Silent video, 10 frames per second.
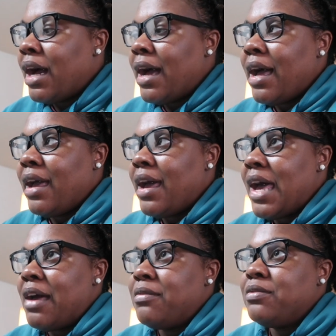i
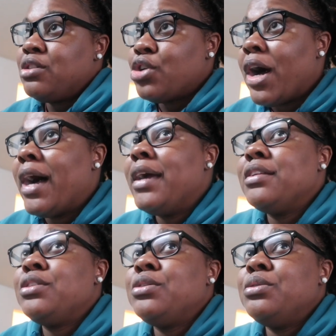have
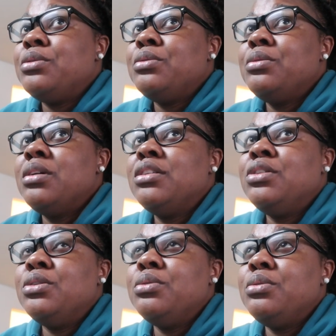tried to
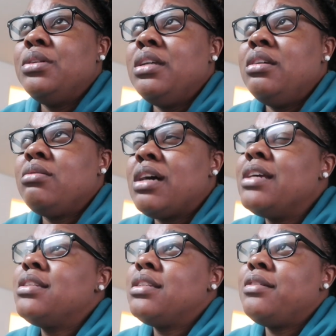do the
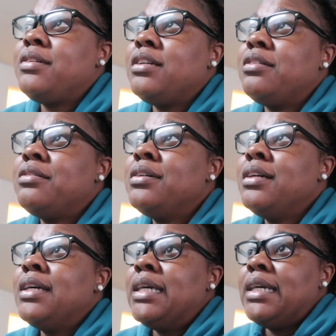rice cereal
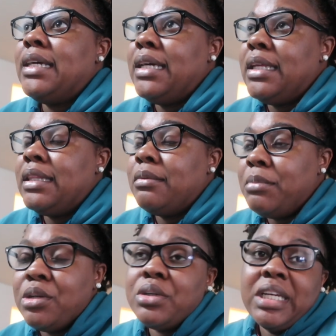in the
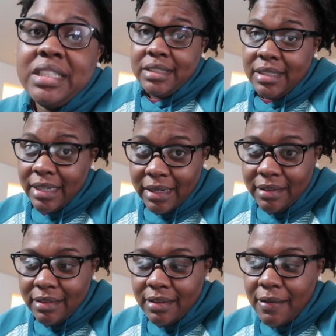milk she
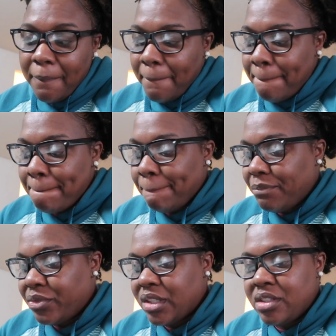hated it
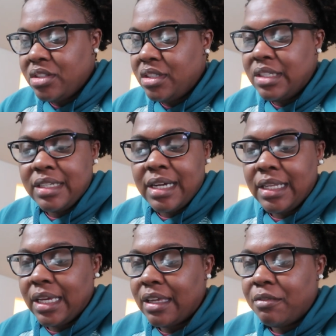she did
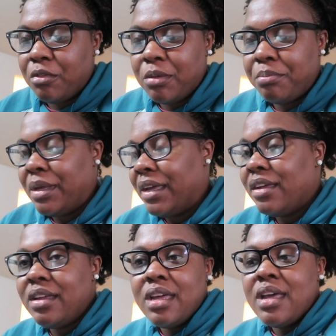not like it one
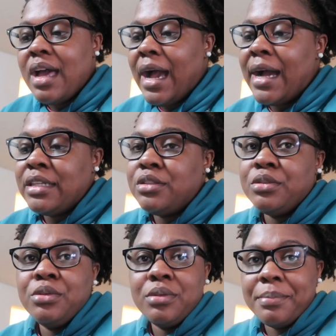bit I
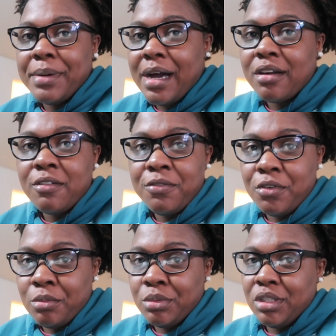do the powder
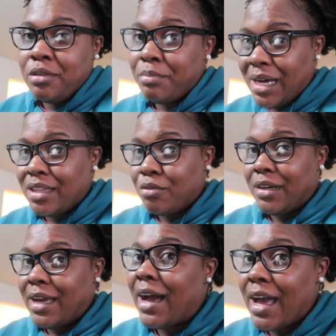formula. By the
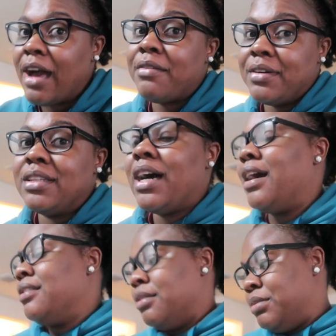way, I have a
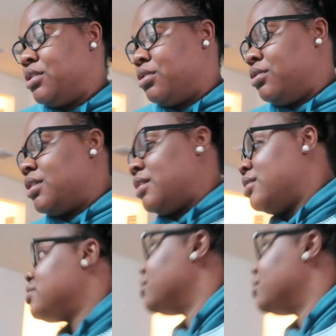lot. Let me show you guys.